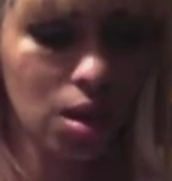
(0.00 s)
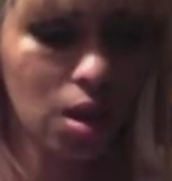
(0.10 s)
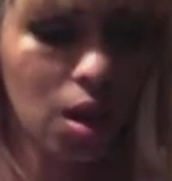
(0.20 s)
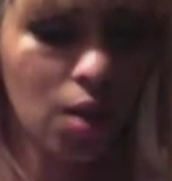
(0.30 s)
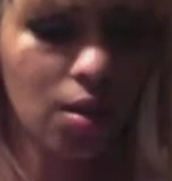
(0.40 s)

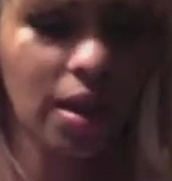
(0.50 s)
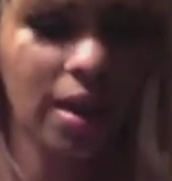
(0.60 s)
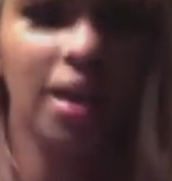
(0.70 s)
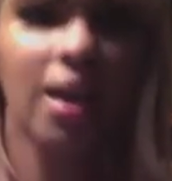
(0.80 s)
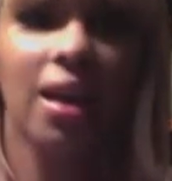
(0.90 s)
Okay,
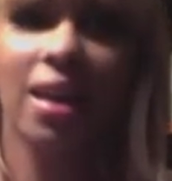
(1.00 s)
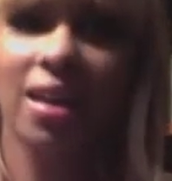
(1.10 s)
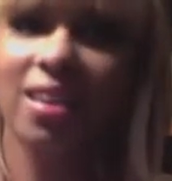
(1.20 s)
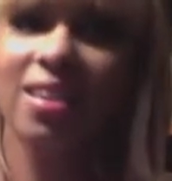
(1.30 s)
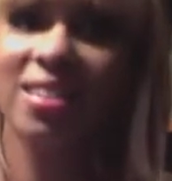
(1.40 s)

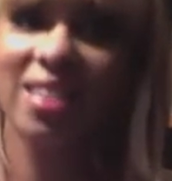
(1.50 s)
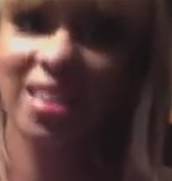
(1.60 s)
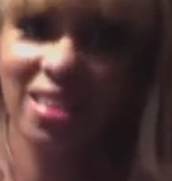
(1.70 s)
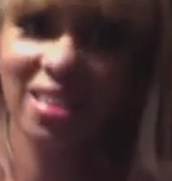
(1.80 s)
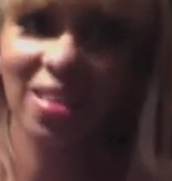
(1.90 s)
Here is the
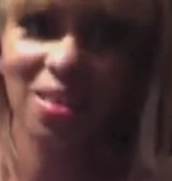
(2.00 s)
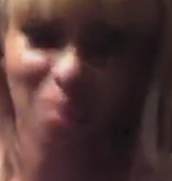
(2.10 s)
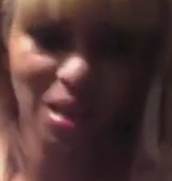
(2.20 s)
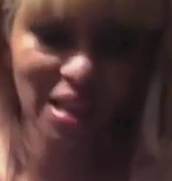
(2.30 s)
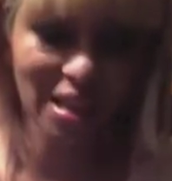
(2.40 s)
list of the
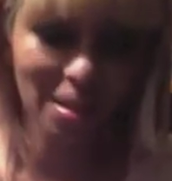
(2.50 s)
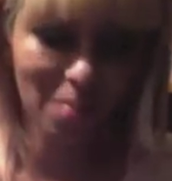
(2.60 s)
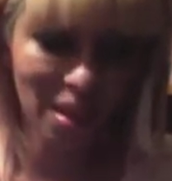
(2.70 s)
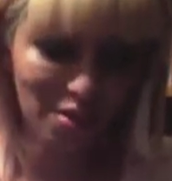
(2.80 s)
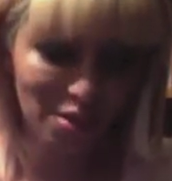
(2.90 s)
Money in the
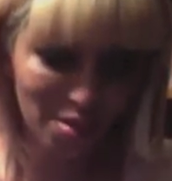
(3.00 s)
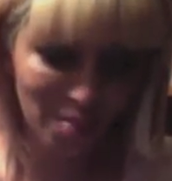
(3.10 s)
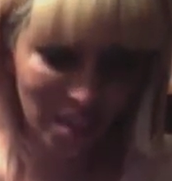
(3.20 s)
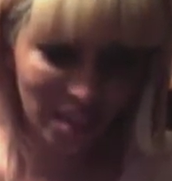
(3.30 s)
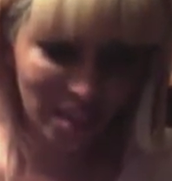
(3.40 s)
Bank for
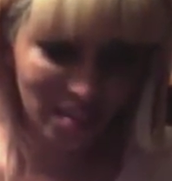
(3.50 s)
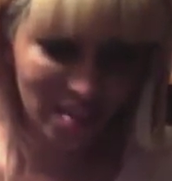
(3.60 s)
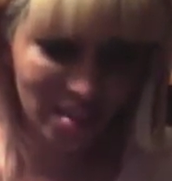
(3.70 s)
SmackDown.